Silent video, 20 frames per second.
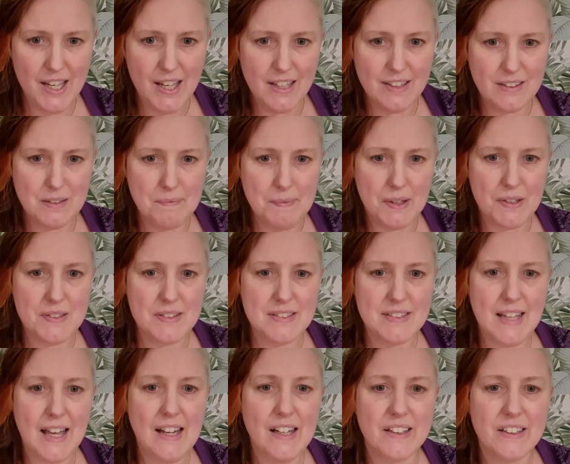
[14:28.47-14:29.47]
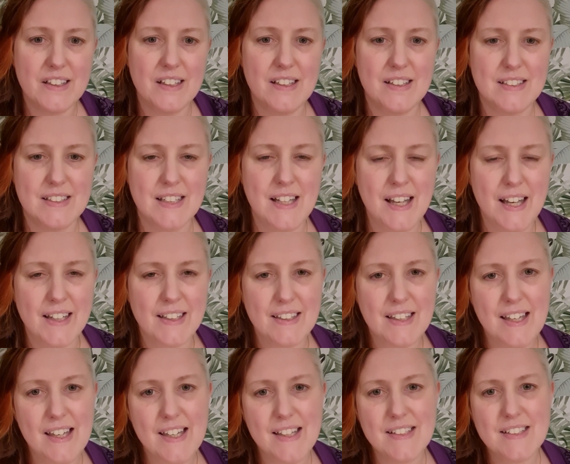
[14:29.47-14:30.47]
the most delicate
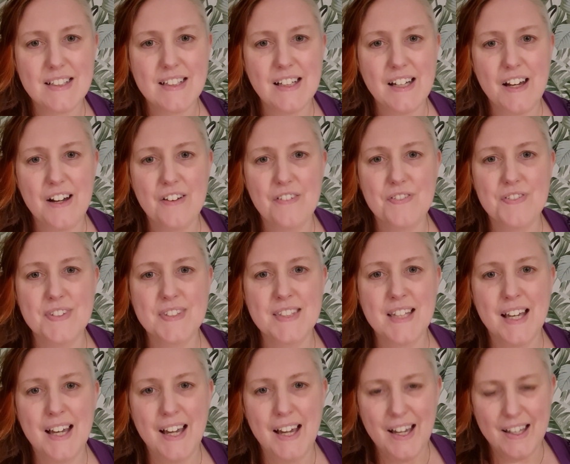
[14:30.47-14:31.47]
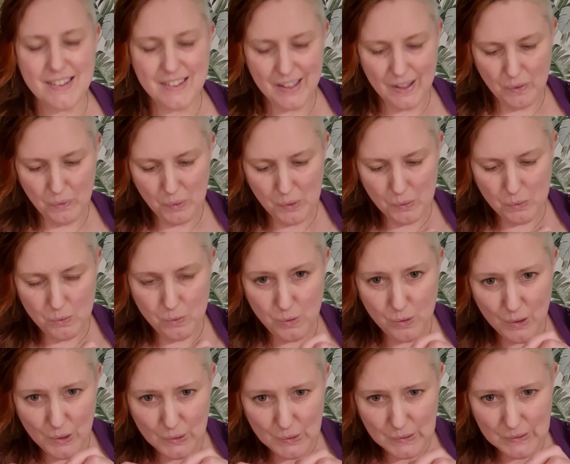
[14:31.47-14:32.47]
kid gloves that were
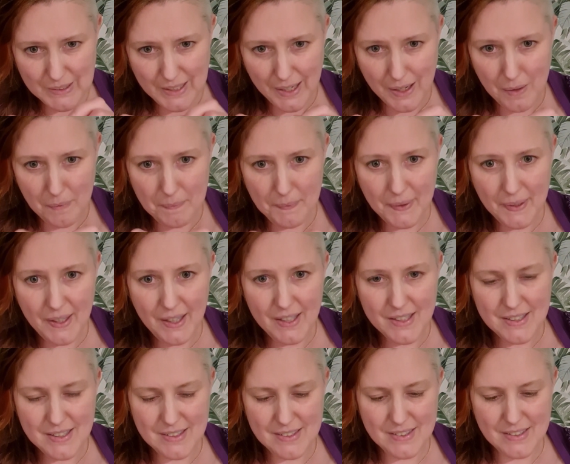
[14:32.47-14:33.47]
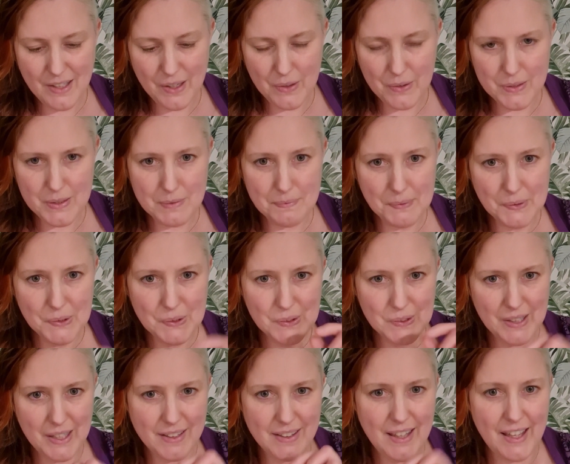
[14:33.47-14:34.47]
rolled up so small
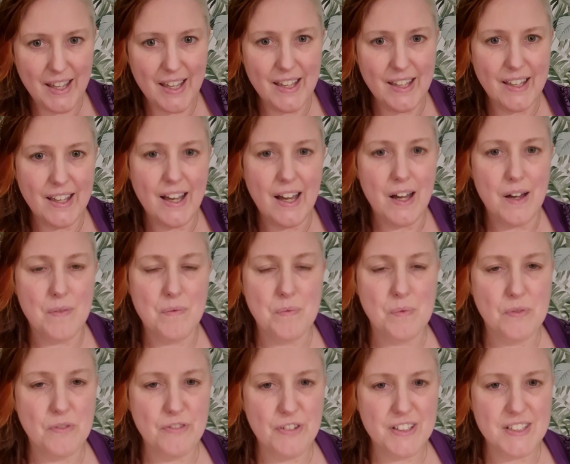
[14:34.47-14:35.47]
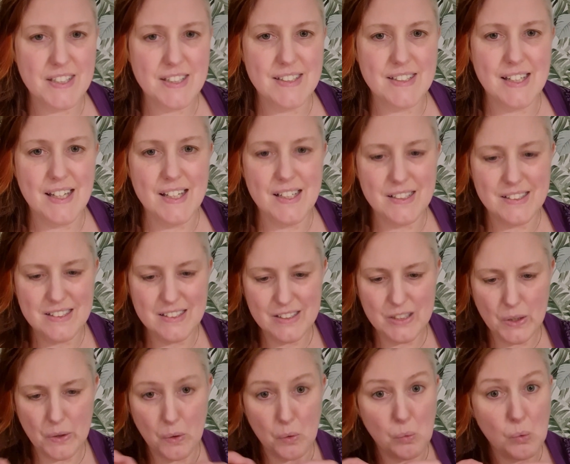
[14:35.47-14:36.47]
that they fitted
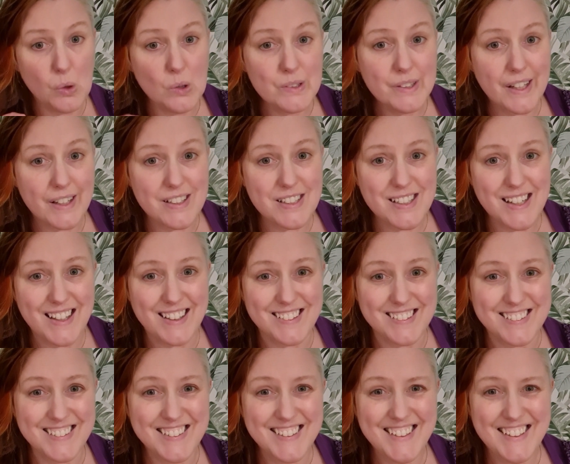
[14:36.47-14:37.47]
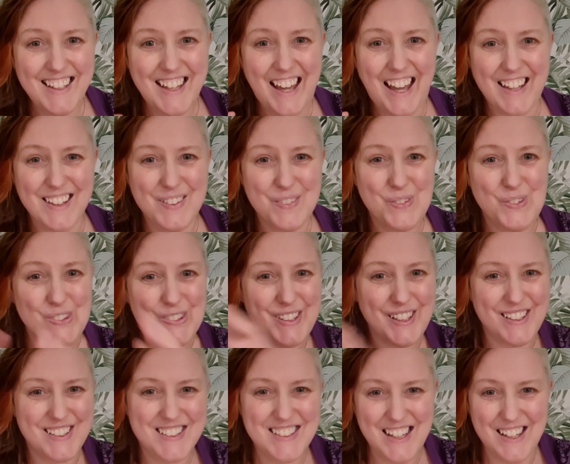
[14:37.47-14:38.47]
into a walnut shell, and the
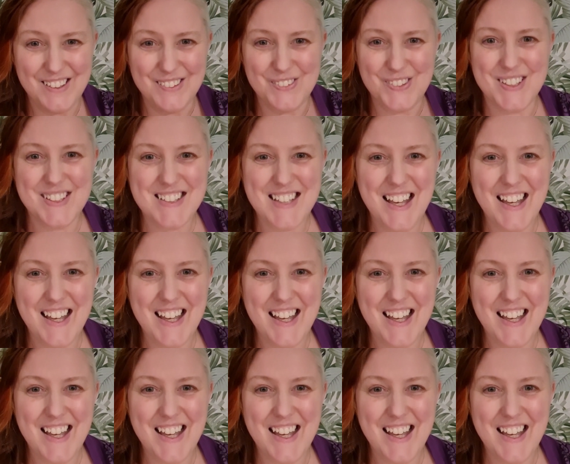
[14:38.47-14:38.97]
walnut shell was